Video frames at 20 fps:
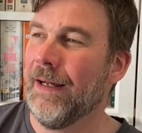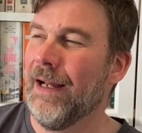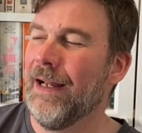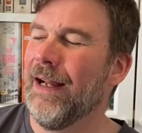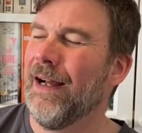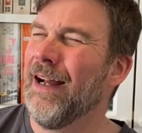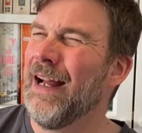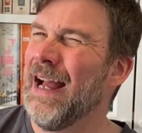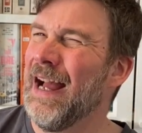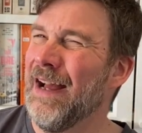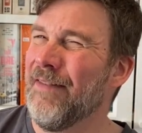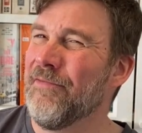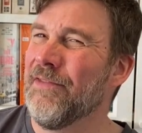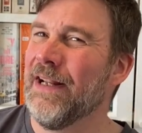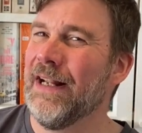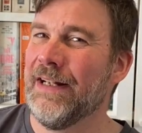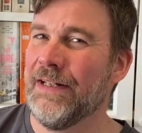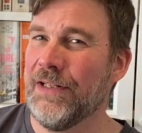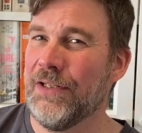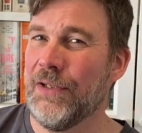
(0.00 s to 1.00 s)
haven't
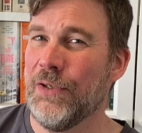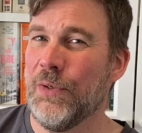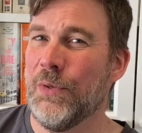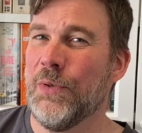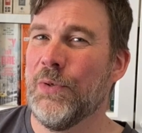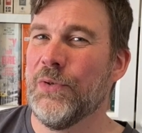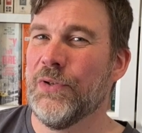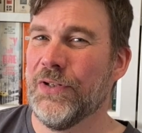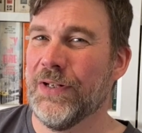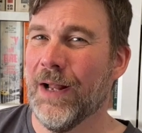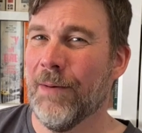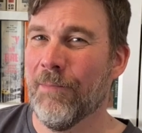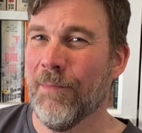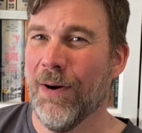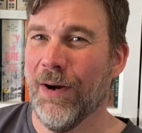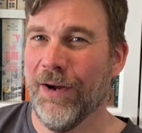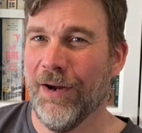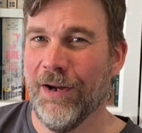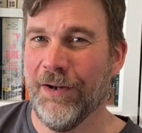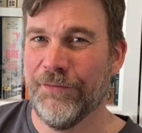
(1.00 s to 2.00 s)
had a huge
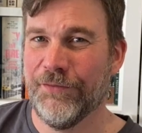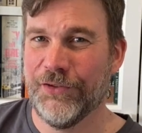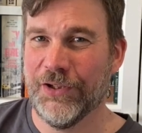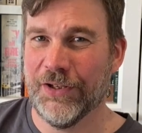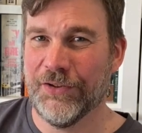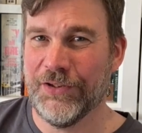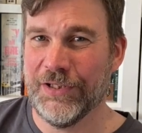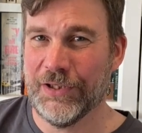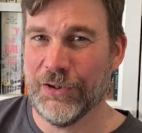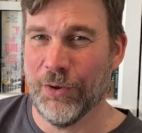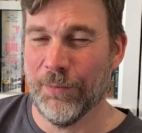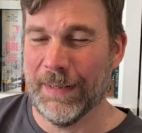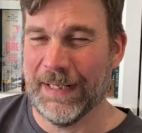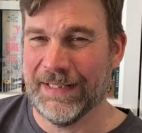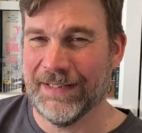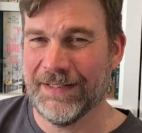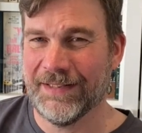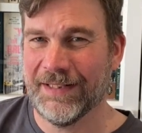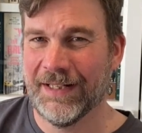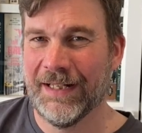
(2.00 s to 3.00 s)
number of judgy
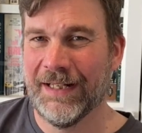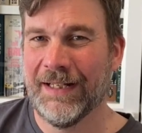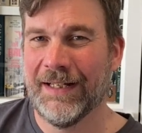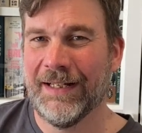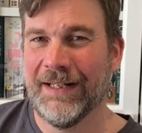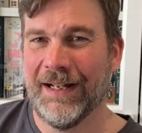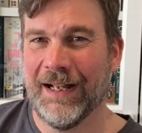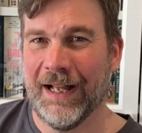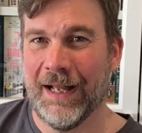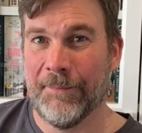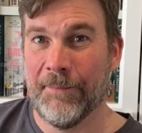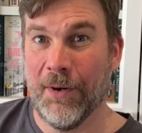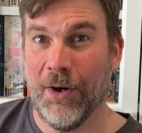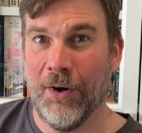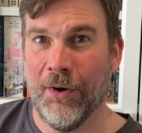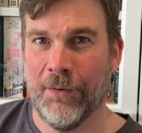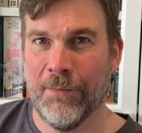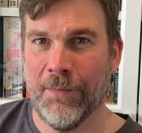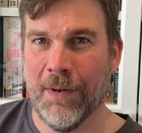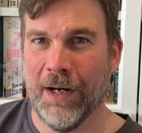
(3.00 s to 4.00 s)
comments
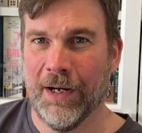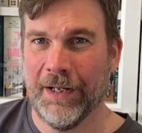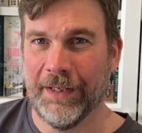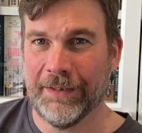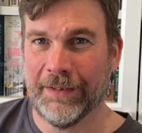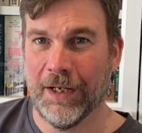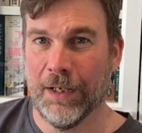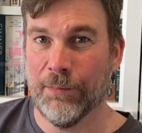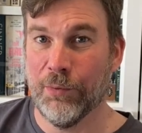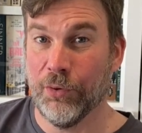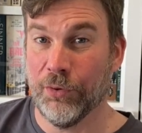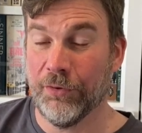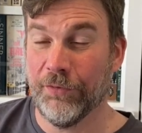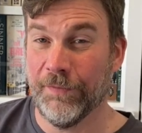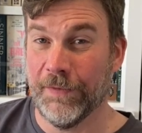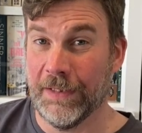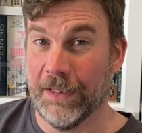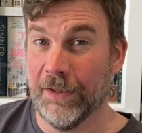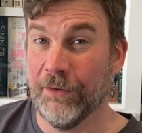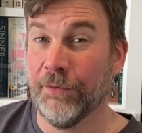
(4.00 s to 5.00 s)
on my Galborgas
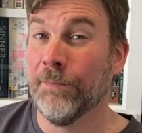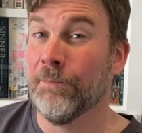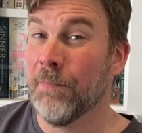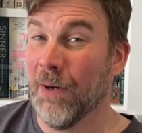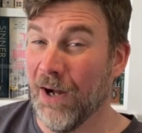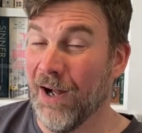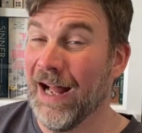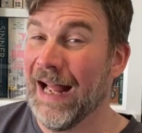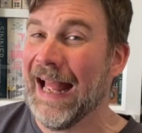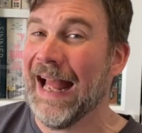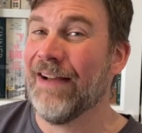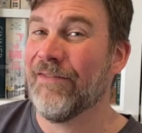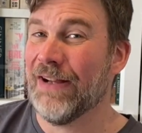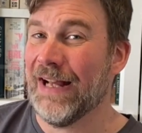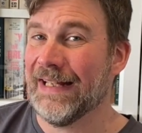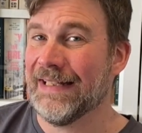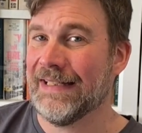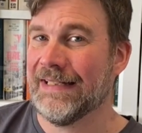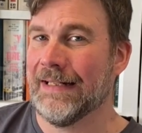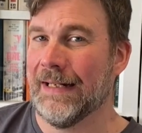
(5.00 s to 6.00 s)
videos, but I have
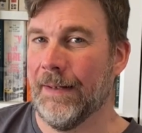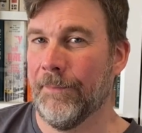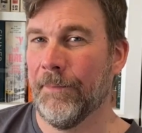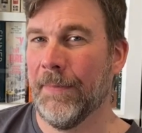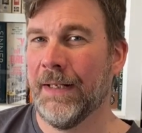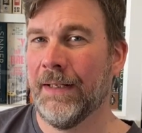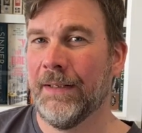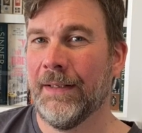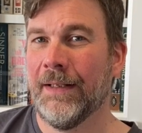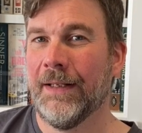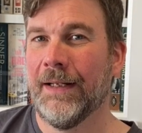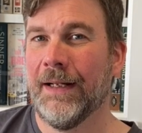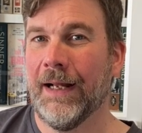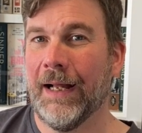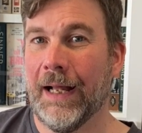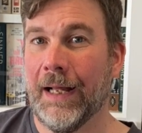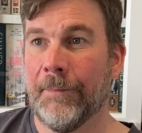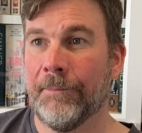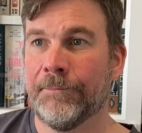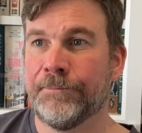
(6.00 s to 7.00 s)
had some.
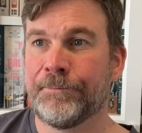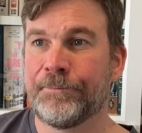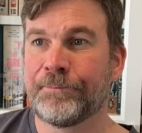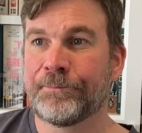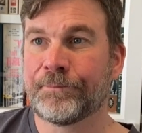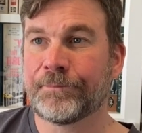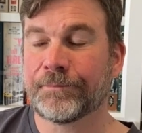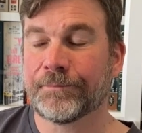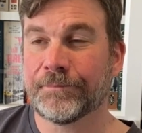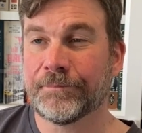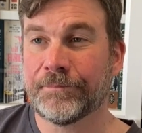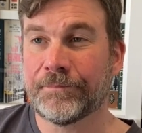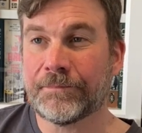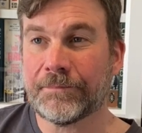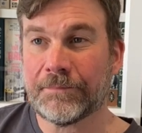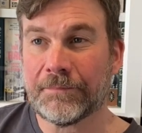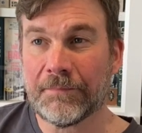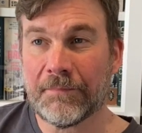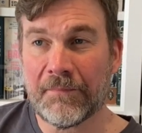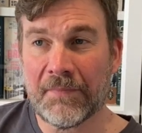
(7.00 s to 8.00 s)
And
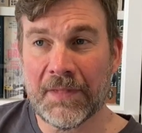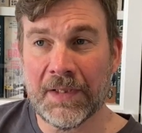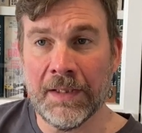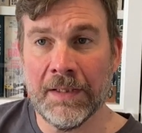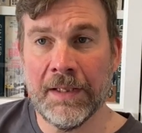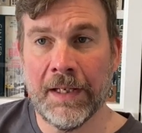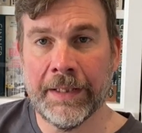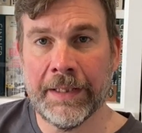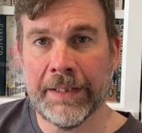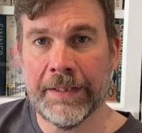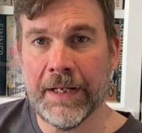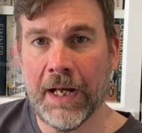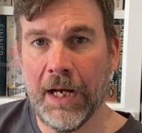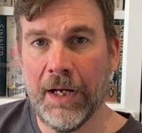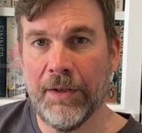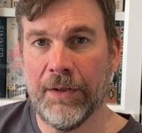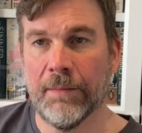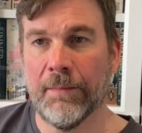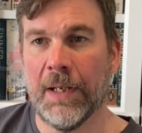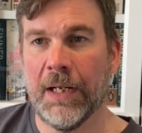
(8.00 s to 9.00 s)
I know
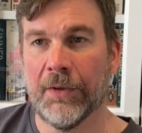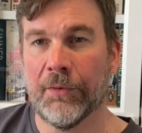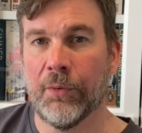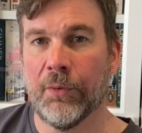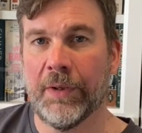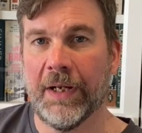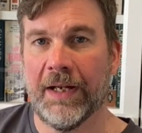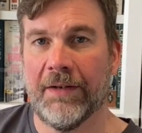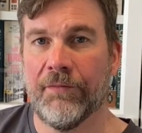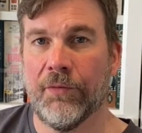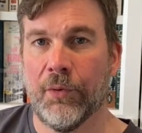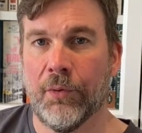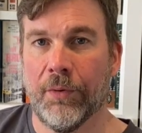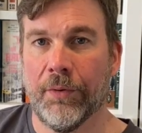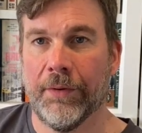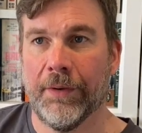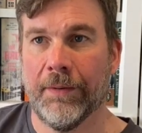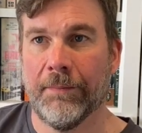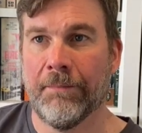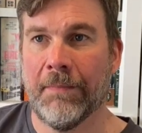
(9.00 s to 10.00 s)
that Michael K.
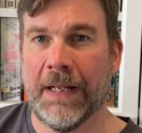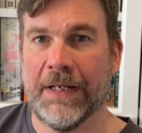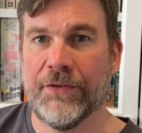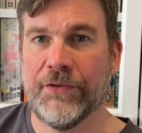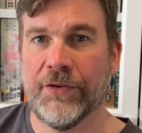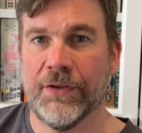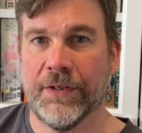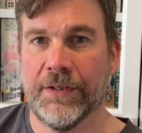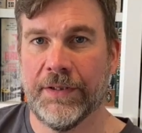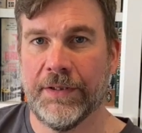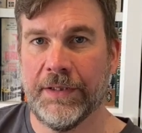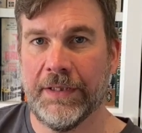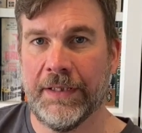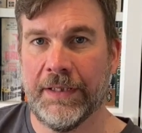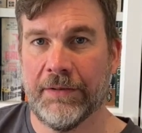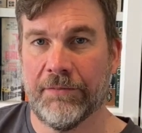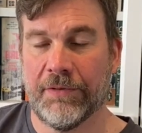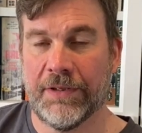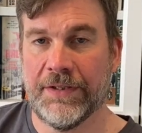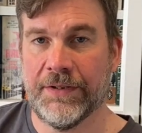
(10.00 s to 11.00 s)
Vaughan mentioned in
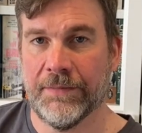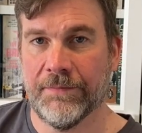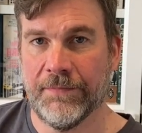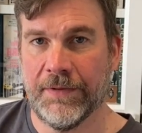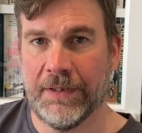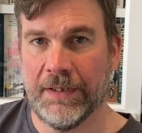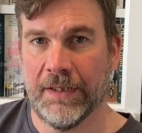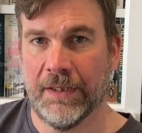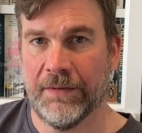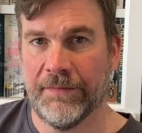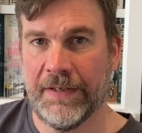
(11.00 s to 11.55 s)
a recent video of